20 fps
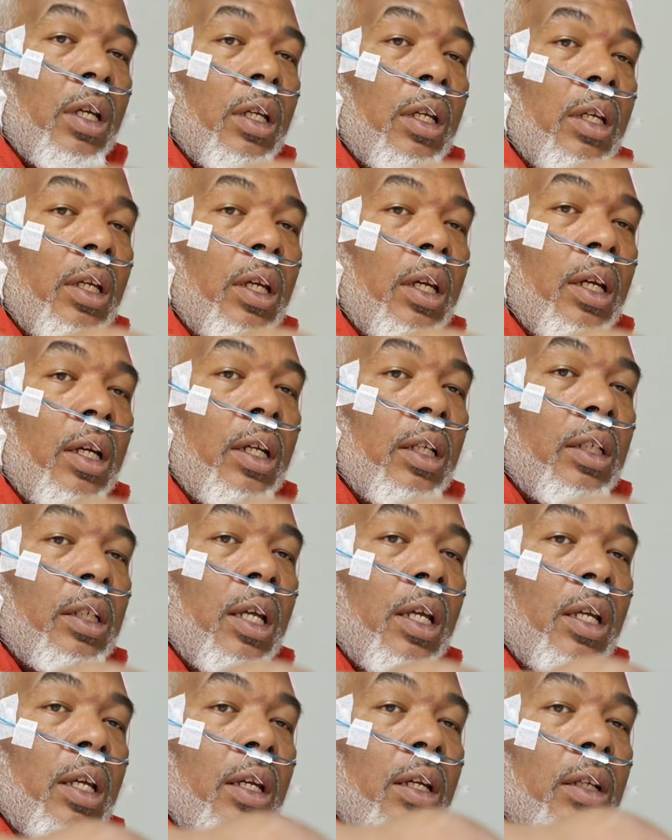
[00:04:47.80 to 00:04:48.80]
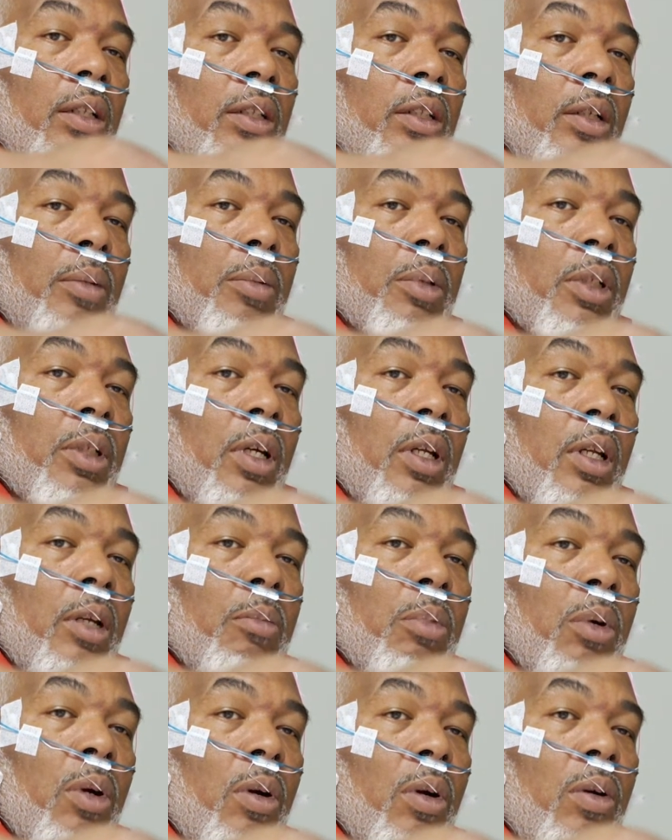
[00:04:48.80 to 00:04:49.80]
Yeah, taking a sleep study,
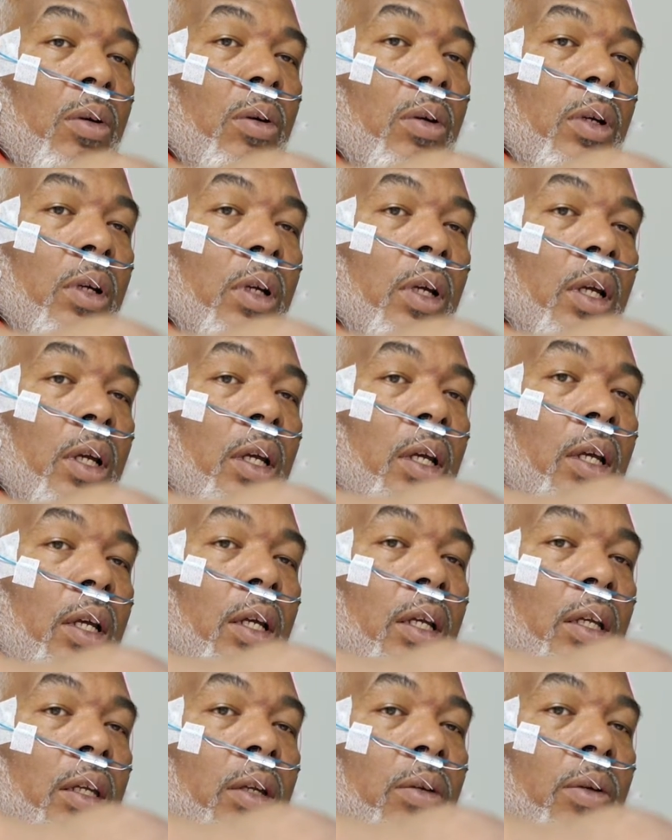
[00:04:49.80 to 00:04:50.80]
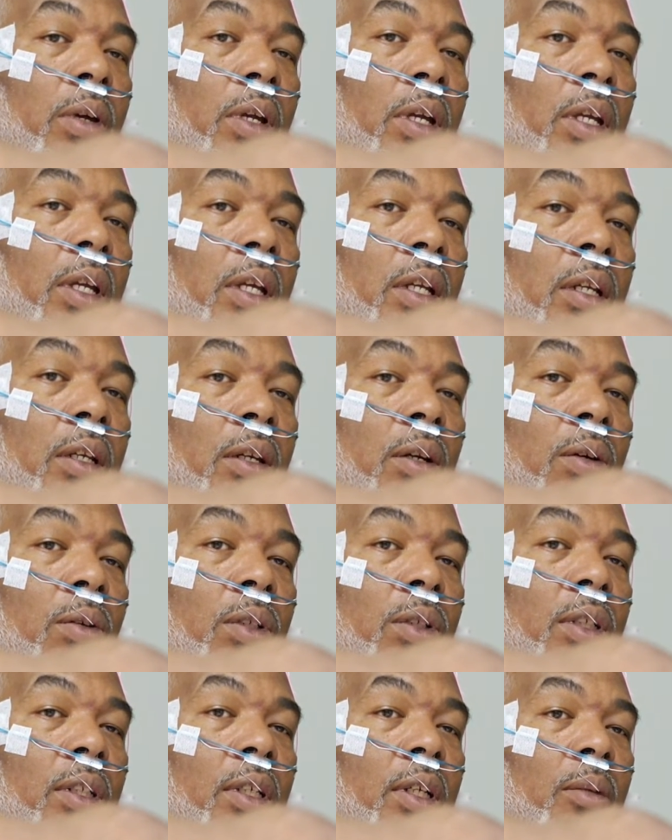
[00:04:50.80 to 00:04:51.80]
bro. You ain't getting no
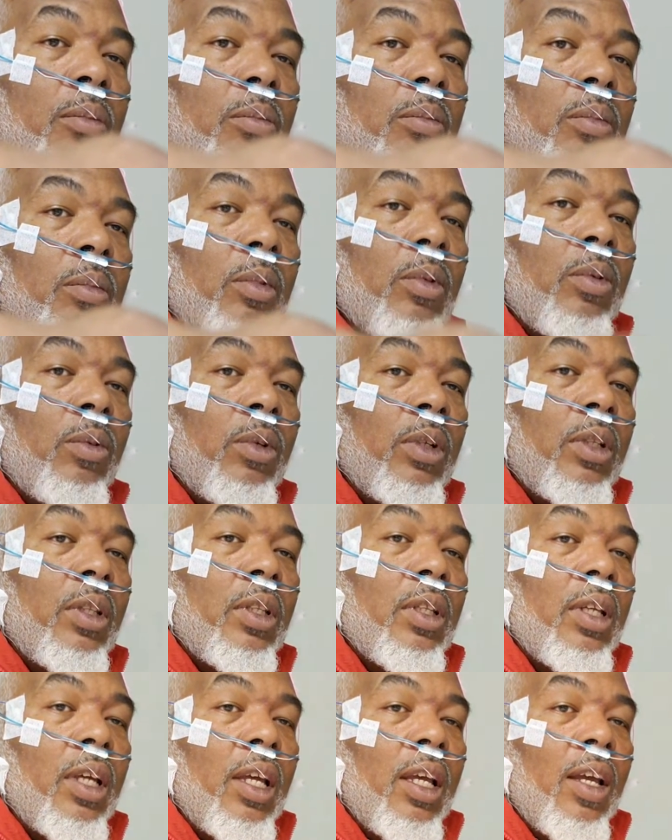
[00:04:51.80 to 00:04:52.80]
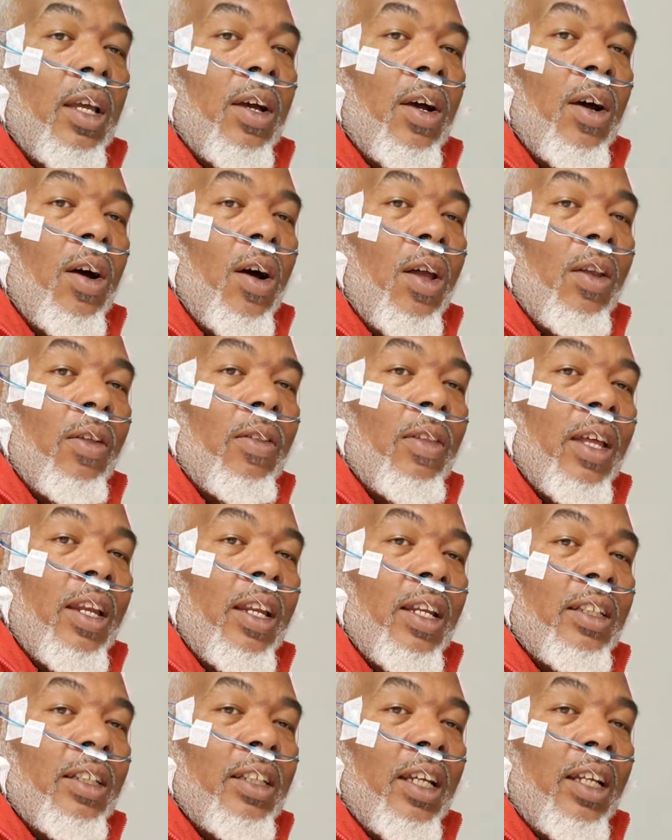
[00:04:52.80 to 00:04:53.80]
sleep with all of that
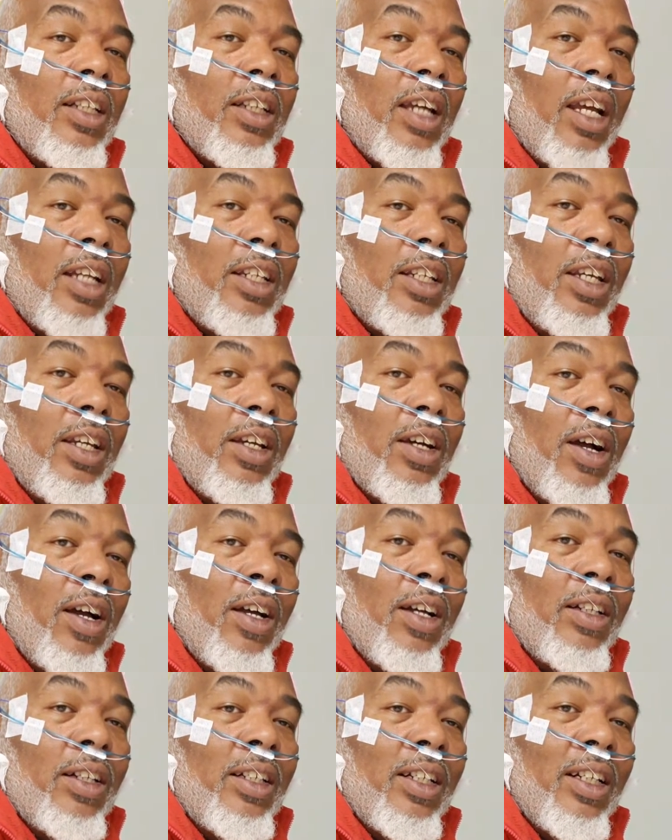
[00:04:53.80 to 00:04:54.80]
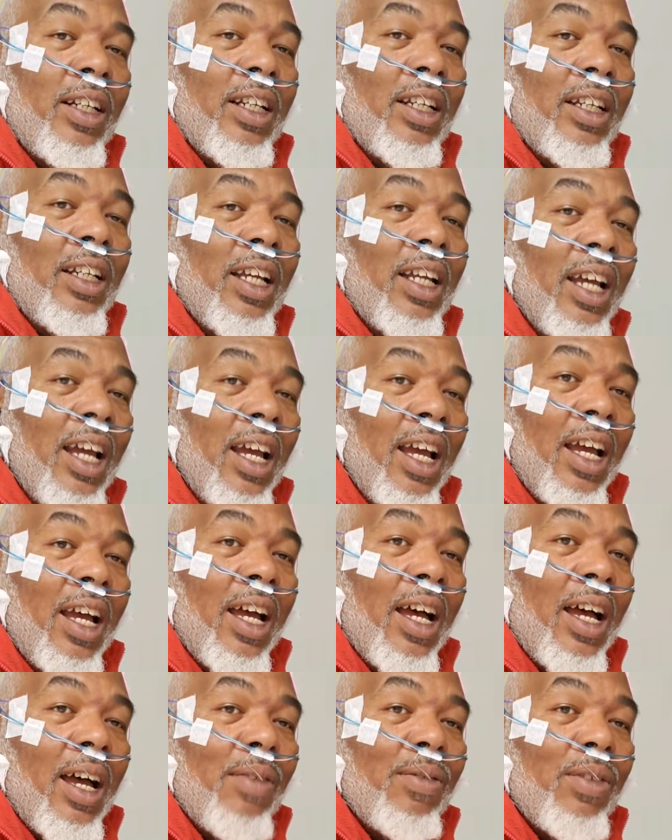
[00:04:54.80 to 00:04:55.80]
SHIT on.
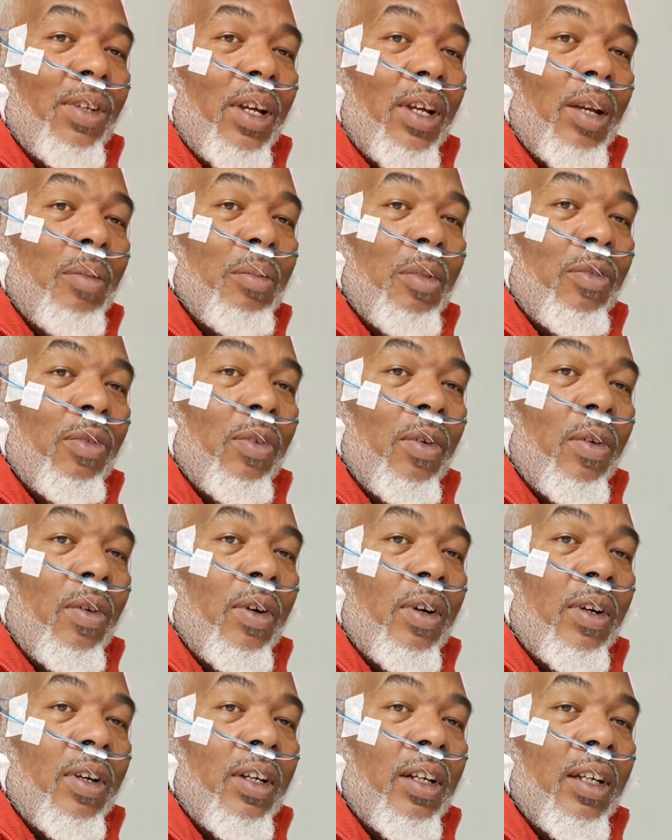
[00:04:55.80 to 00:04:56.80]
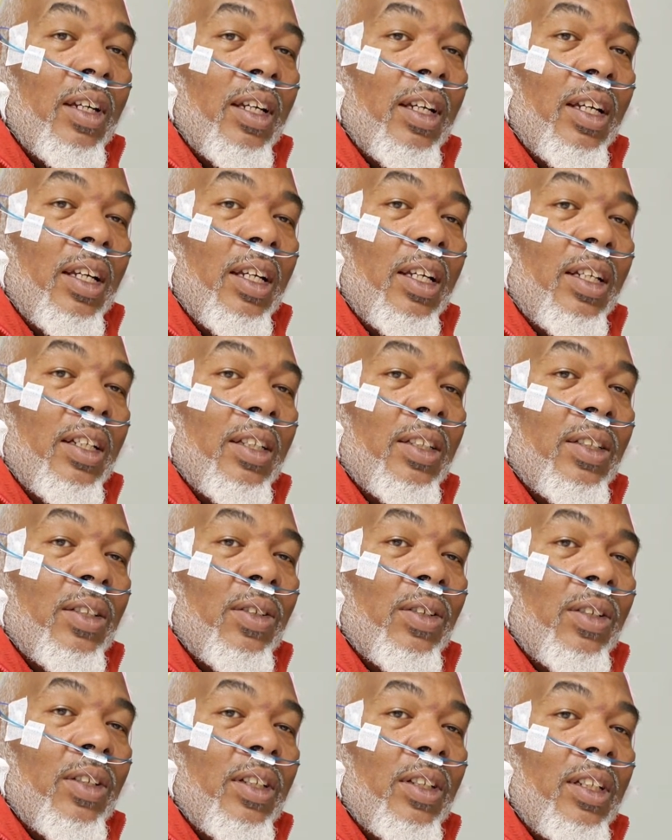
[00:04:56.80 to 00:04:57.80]
I've done it before. So
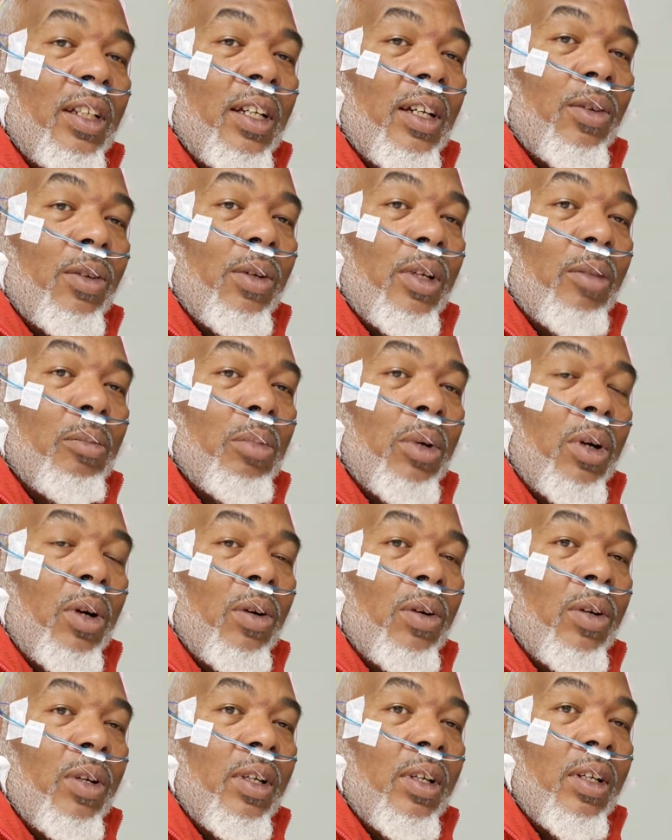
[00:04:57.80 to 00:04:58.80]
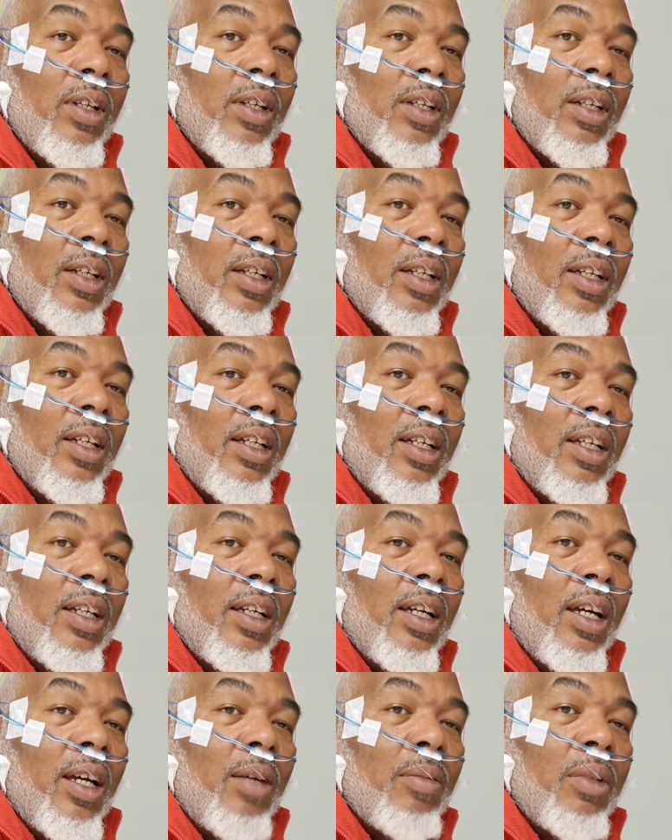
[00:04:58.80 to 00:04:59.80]
good luck with it, bro.
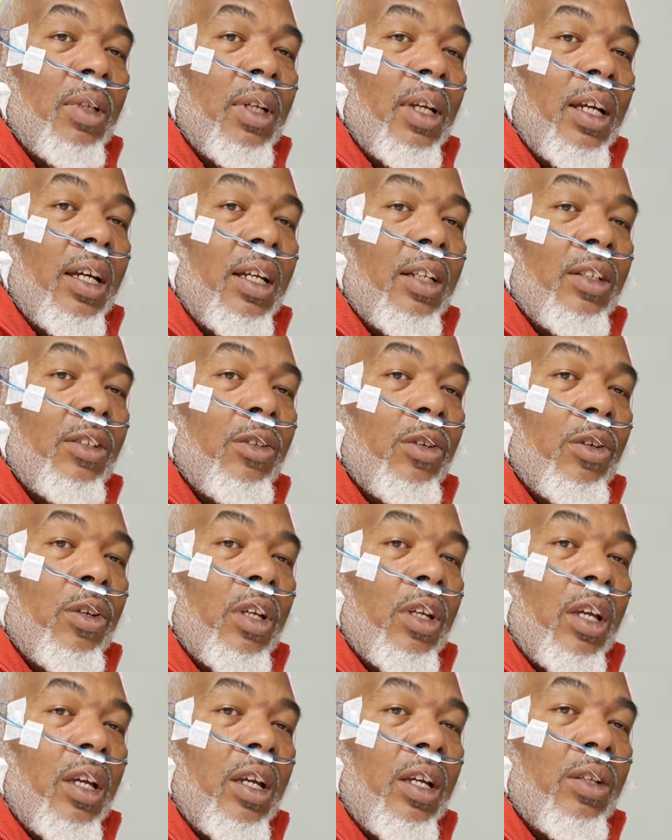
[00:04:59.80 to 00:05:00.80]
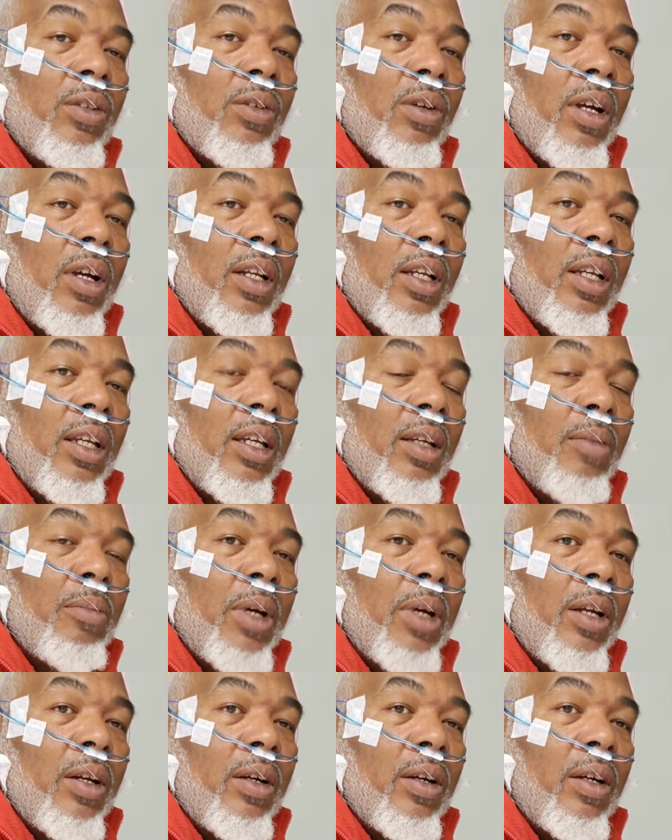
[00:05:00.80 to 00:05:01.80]
I'm glad you're okay trying to get
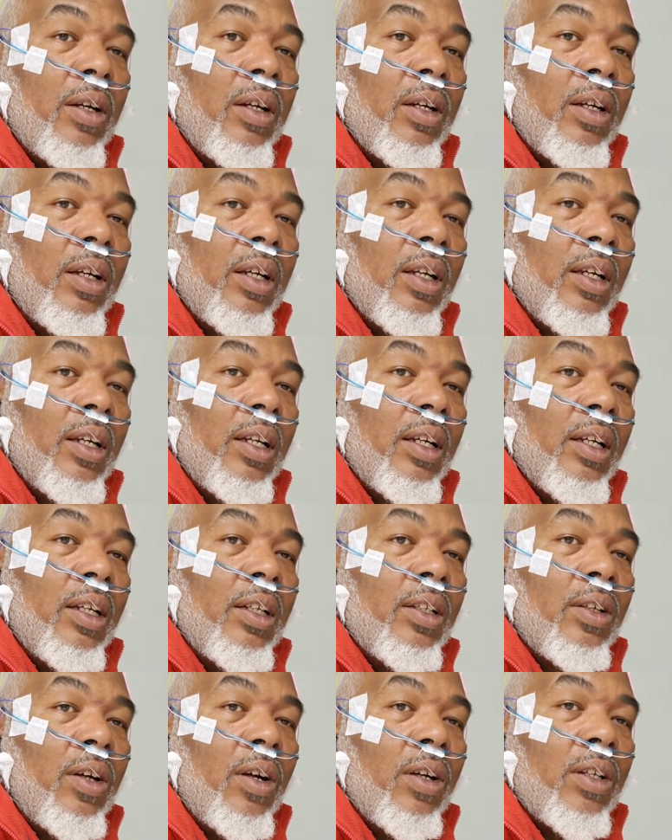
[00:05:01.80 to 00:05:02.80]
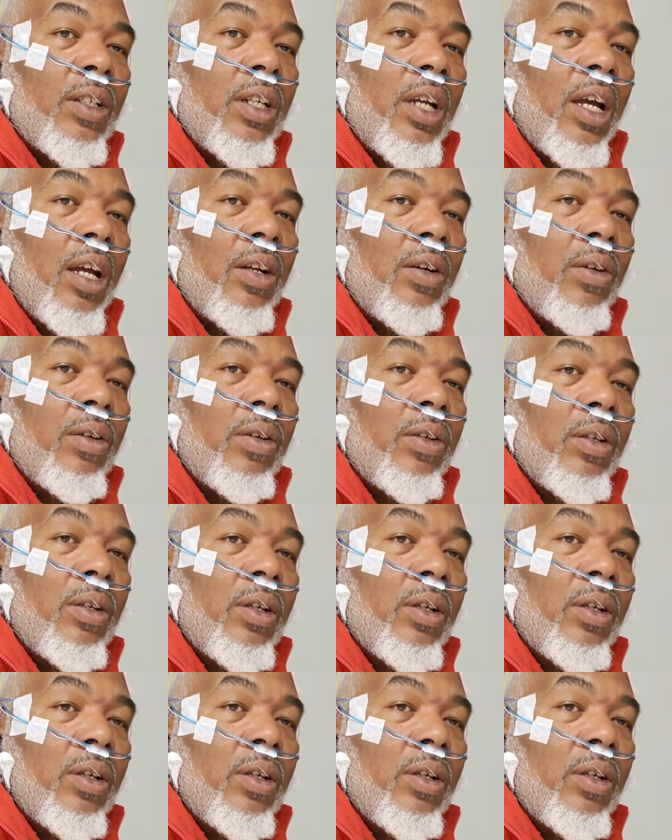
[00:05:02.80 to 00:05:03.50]
better. Dark Shadow.